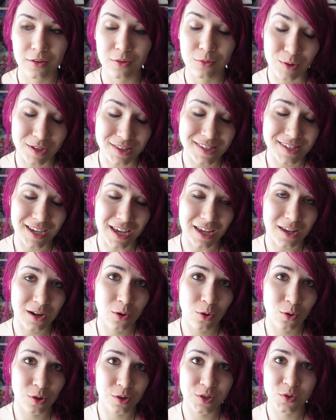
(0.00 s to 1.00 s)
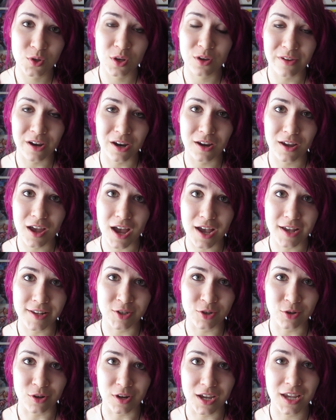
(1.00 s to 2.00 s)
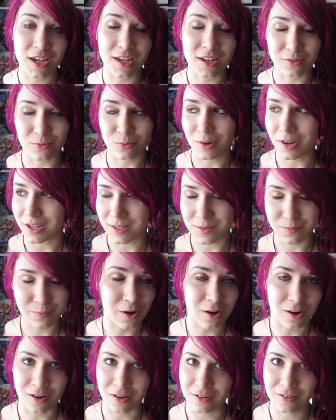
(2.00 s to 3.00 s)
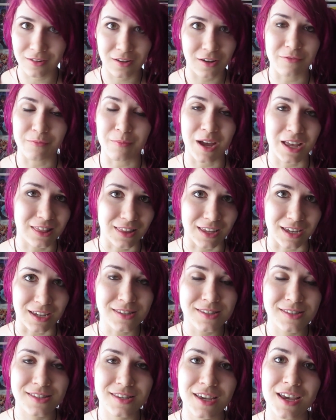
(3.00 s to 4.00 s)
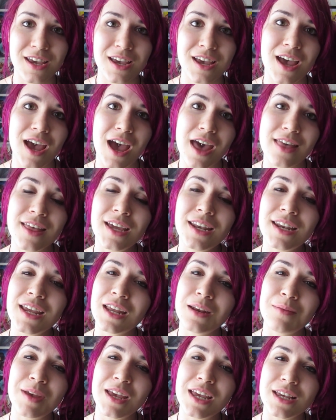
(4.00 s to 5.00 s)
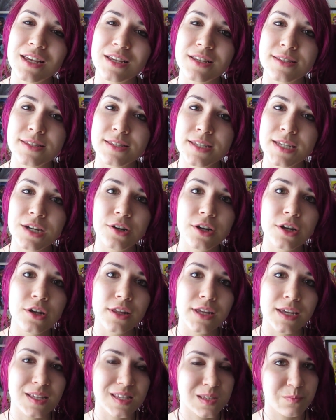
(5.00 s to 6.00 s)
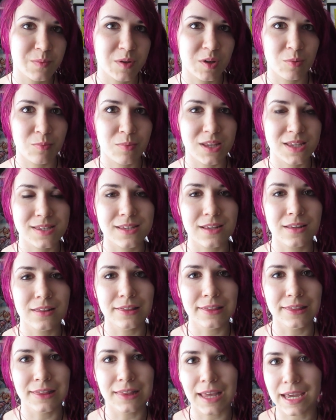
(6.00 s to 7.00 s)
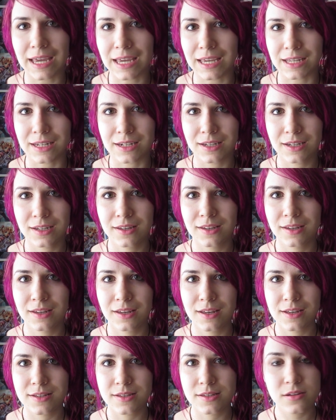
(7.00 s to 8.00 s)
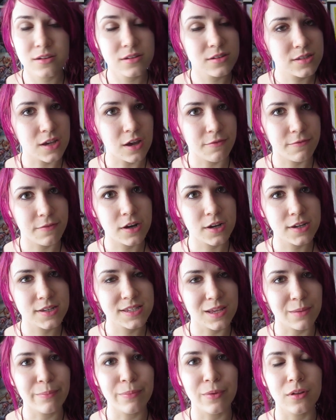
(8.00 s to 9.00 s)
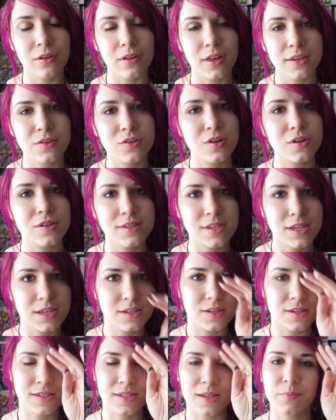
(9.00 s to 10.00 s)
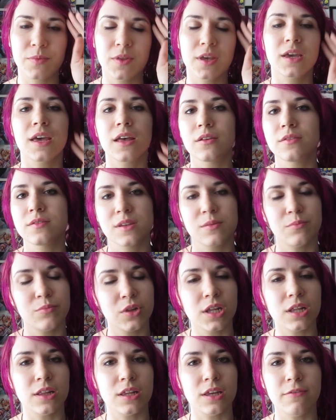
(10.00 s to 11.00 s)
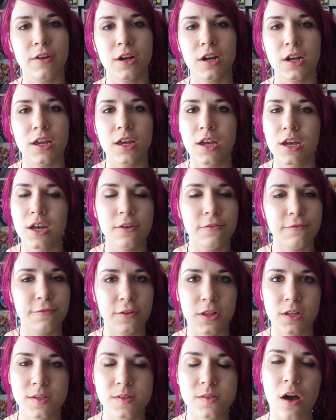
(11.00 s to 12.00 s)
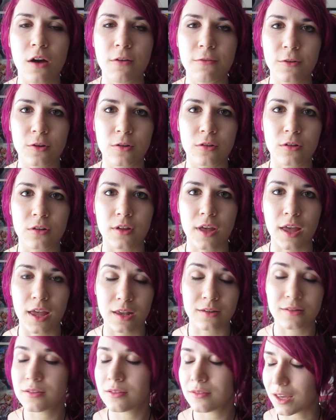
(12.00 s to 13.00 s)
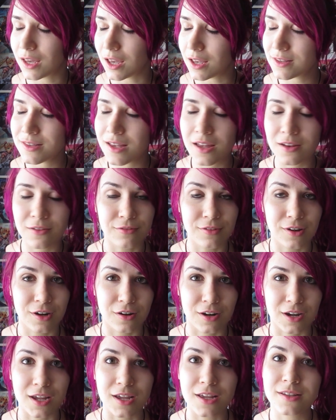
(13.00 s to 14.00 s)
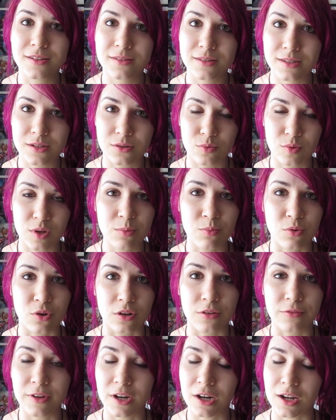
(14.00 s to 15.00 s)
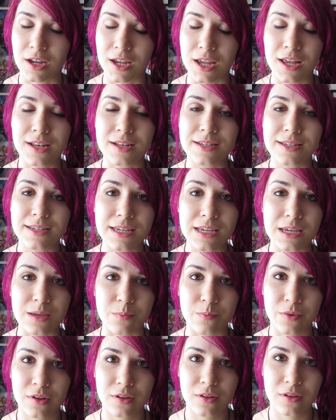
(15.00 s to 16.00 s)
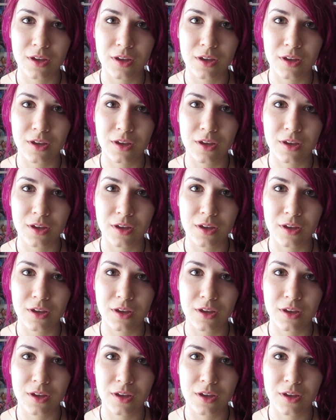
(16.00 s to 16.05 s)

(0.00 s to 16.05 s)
once again hold to a very high degree and wise part of my list. And that anime is Serial Experiments Lain. Starts off very simple and turns into something else completely, very philosophical and, like I said, very cerebral, very deep.